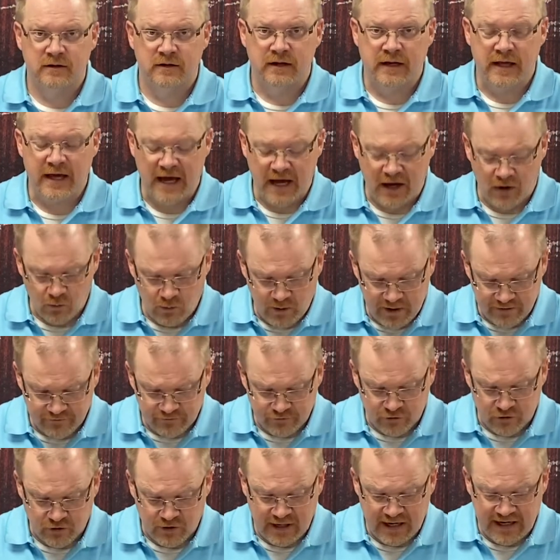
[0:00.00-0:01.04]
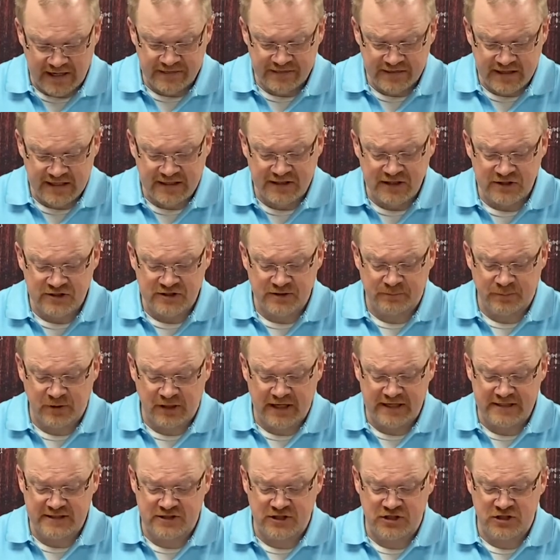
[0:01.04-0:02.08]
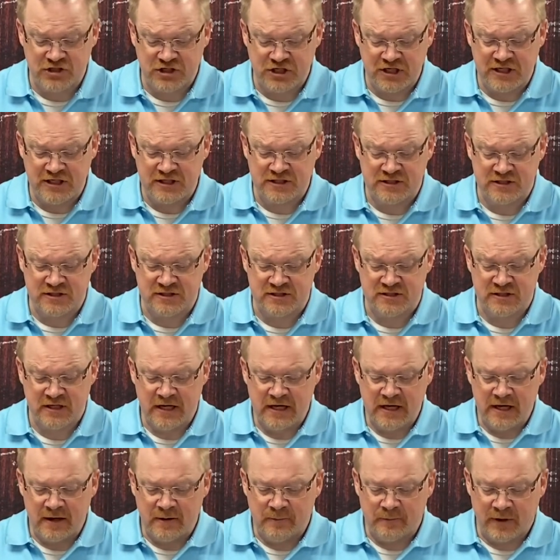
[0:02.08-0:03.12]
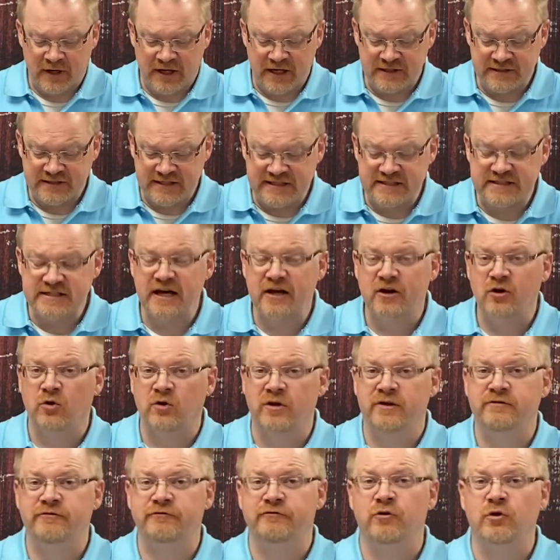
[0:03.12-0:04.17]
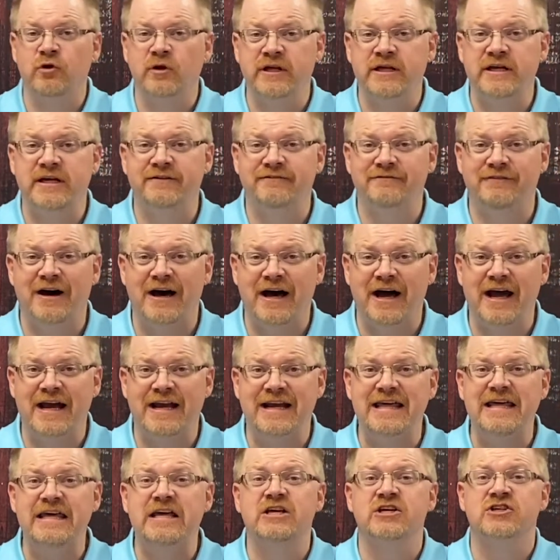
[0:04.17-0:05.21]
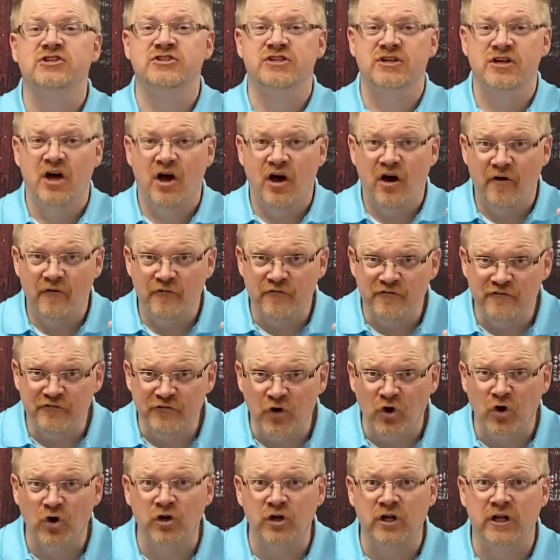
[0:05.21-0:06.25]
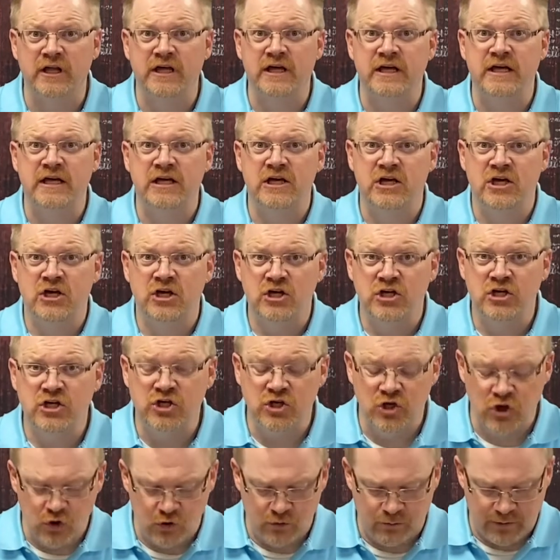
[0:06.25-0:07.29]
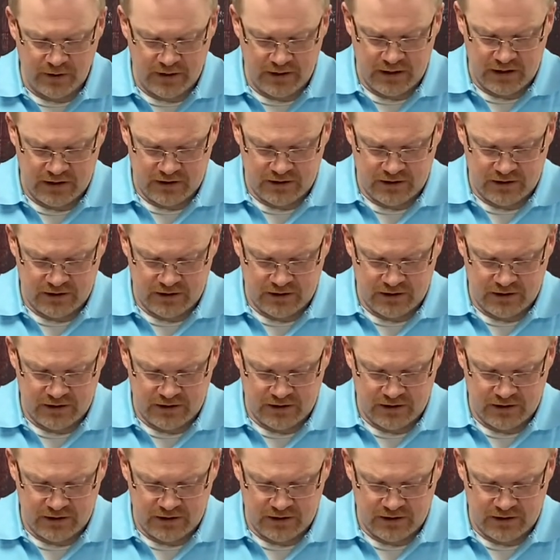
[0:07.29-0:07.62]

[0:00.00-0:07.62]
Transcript: However, I think this applies to Jesus because he's not only fully divine, he is fully human.